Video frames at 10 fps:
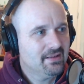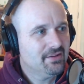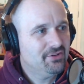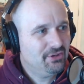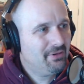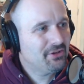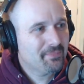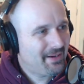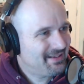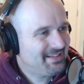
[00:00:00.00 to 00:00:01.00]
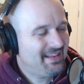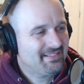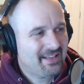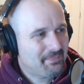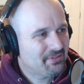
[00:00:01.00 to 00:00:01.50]
Do you want your
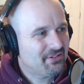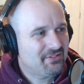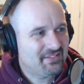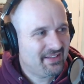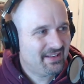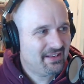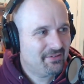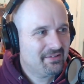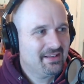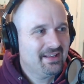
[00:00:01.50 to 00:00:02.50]
podcast episode to stand out?